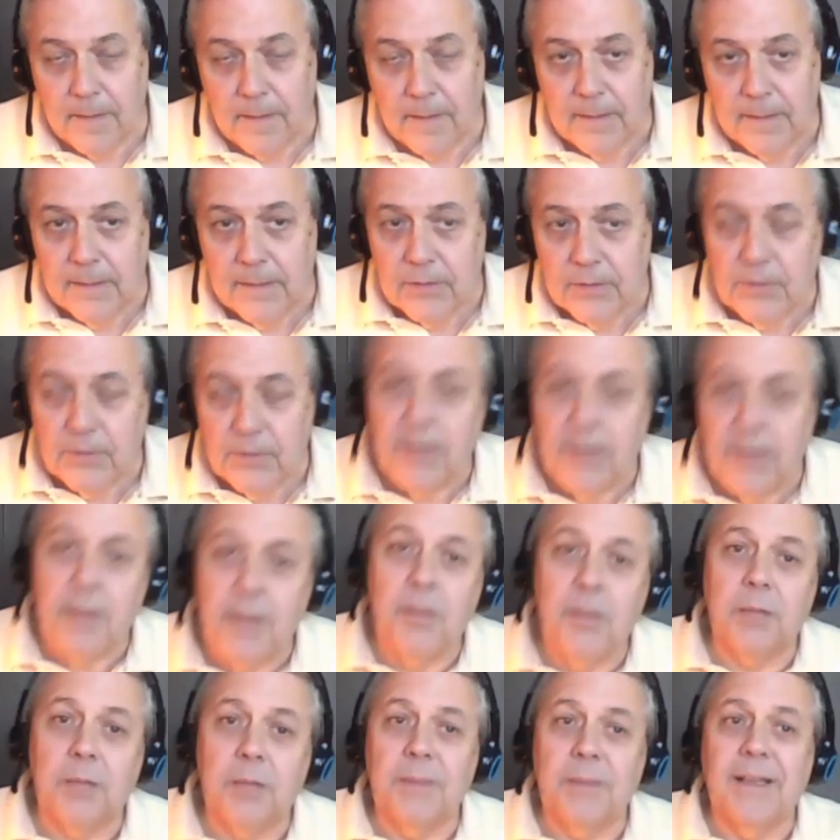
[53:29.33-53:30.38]
She
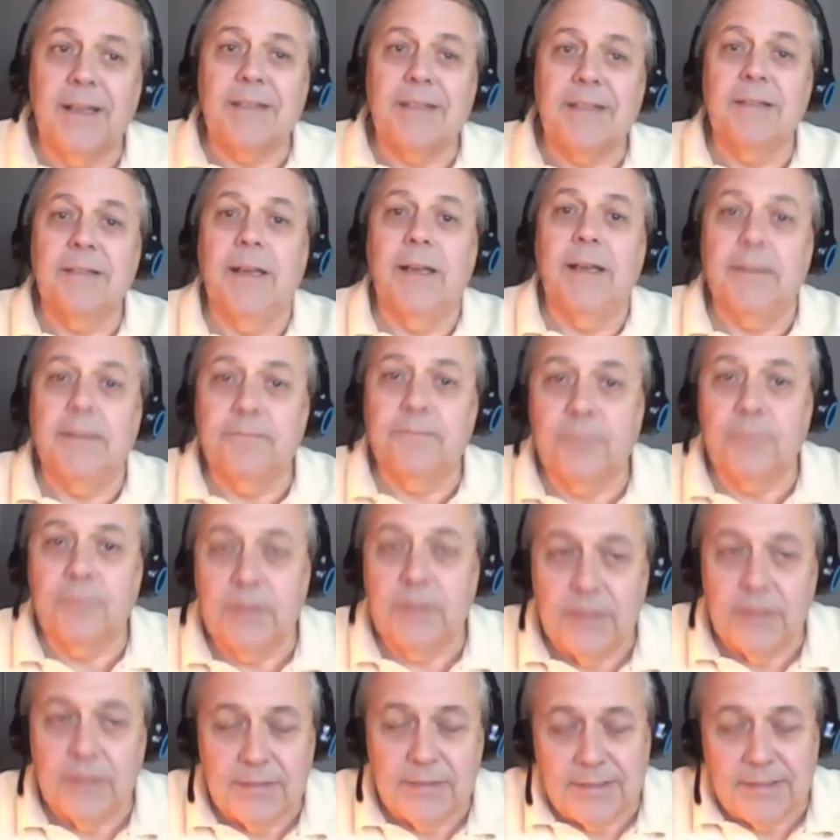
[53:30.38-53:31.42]
emailed me last night.
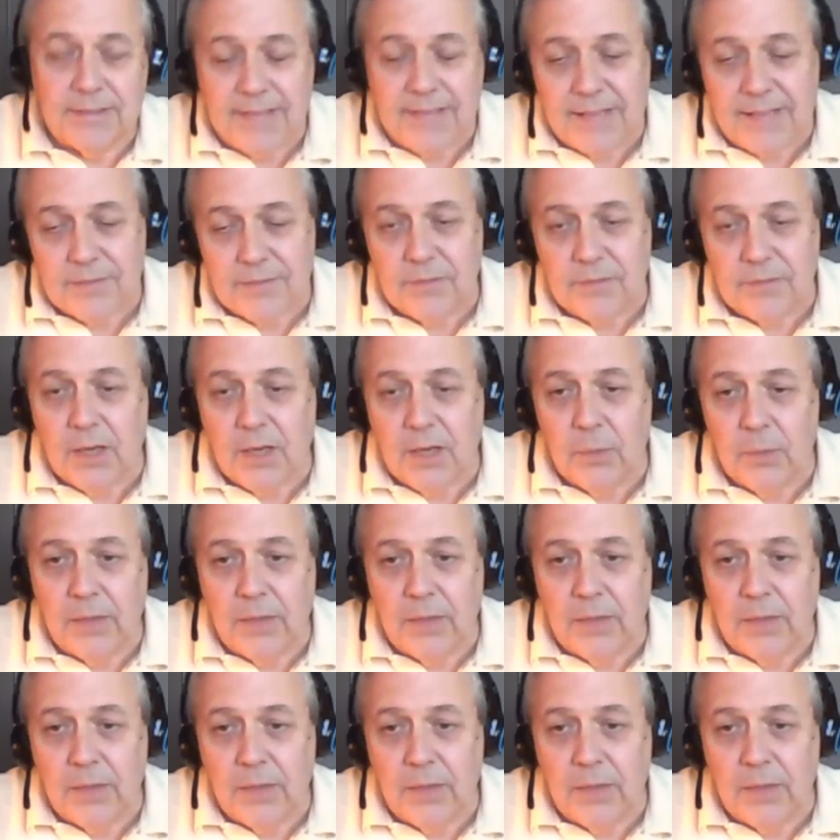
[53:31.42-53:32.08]
She says, as of now,